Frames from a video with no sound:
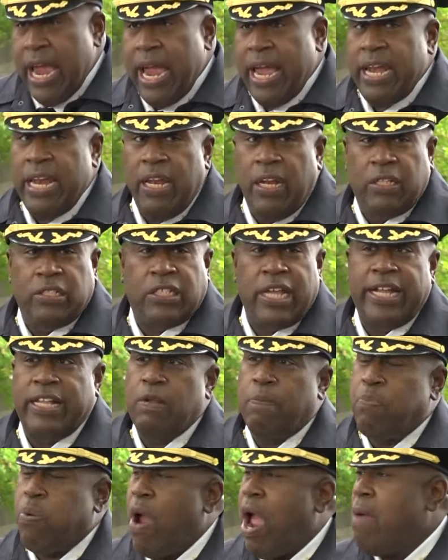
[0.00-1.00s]
and it looks
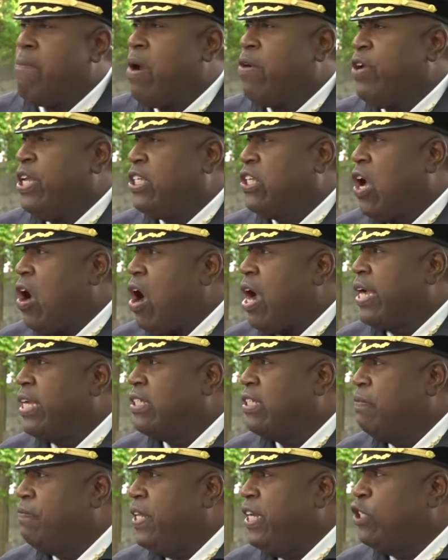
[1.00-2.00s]
like the primary
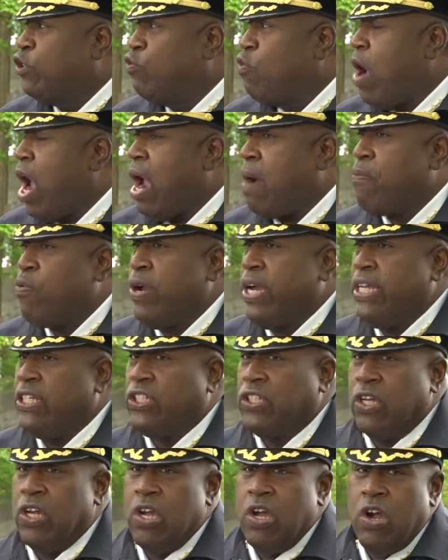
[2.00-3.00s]
targets of these
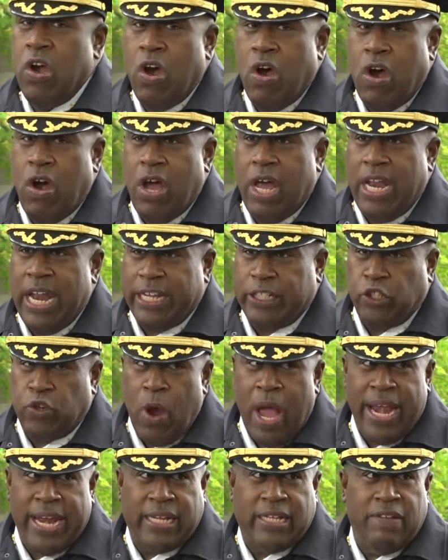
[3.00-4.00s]
robberies are
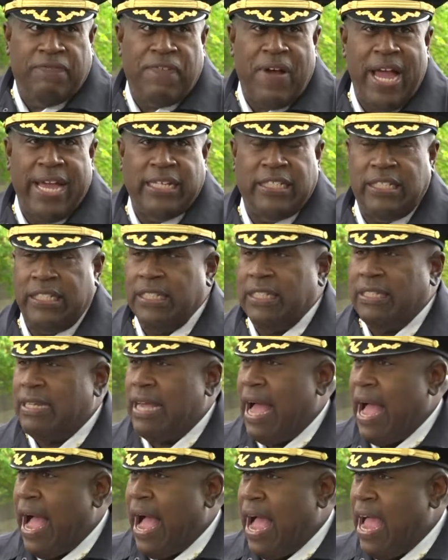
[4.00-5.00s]
electronic
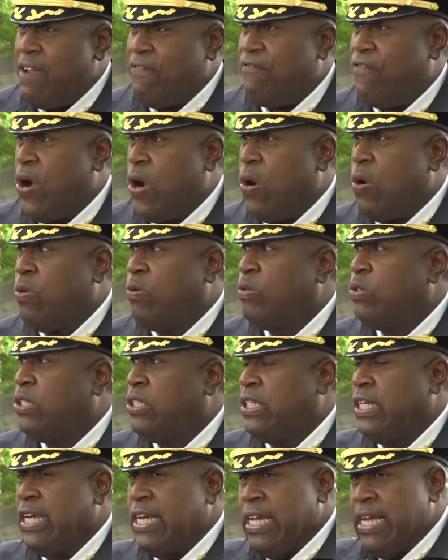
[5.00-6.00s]
devices,
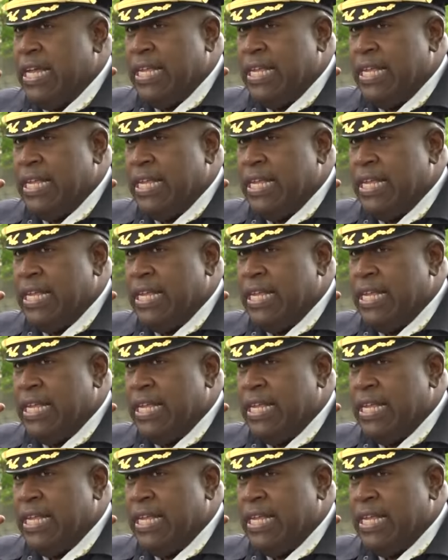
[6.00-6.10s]
iPhones,